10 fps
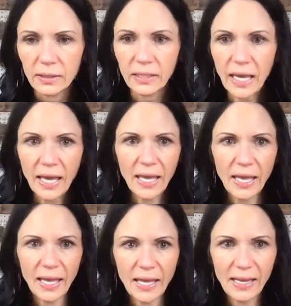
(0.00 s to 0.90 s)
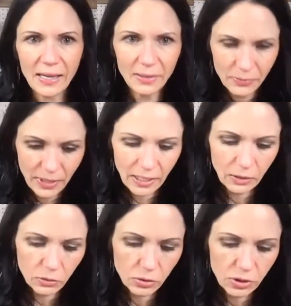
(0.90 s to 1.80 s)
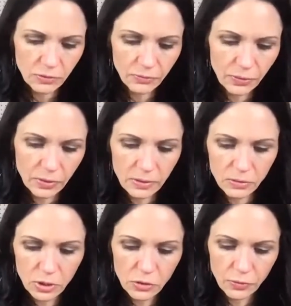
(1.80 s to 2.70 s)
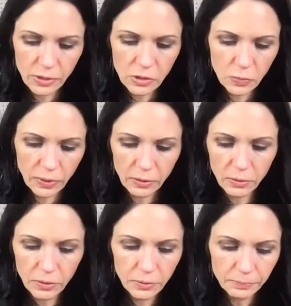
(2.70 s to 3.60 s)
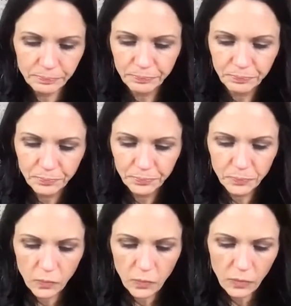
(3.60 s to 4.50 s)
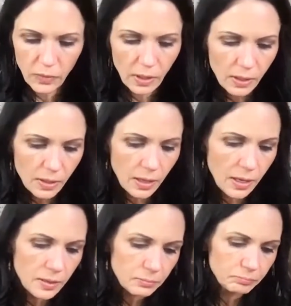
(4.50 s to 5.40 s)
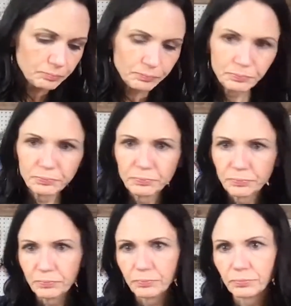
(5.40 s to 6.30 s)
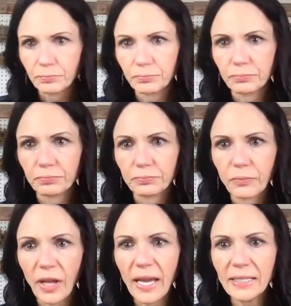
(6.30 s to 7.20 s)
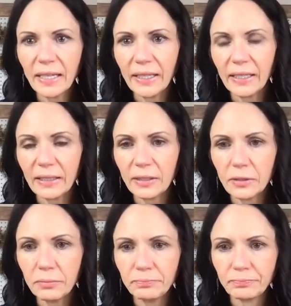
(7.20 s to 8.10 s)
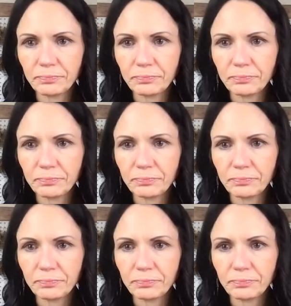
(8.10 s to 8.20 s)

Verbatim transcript: Yay! Thank you, Trisha, for Trish for the sprinkle. Um, hey Diane